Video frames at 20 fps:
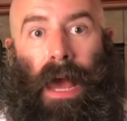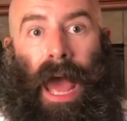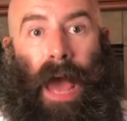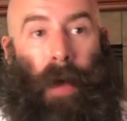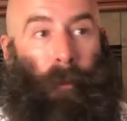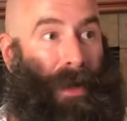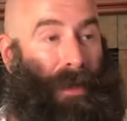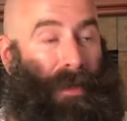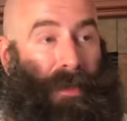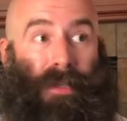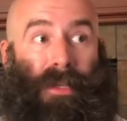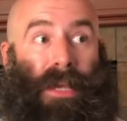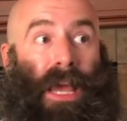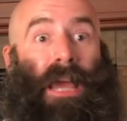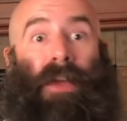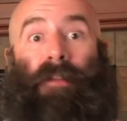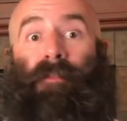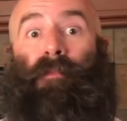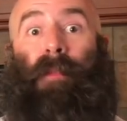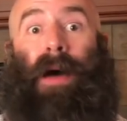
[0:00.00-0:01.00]
Am I
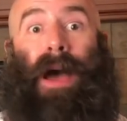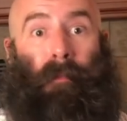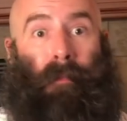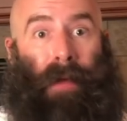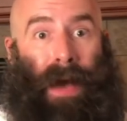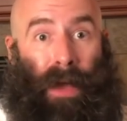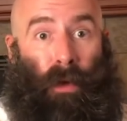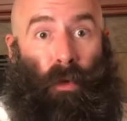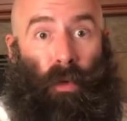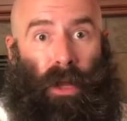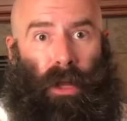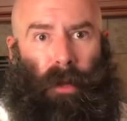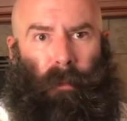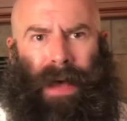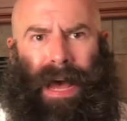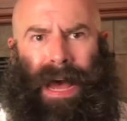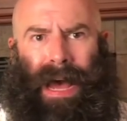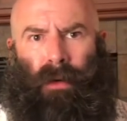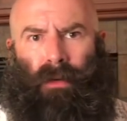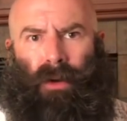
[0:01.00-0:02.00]
saved by my
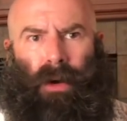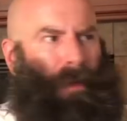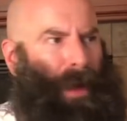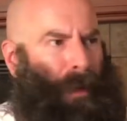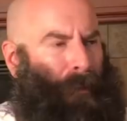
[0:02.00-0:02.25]
willpower,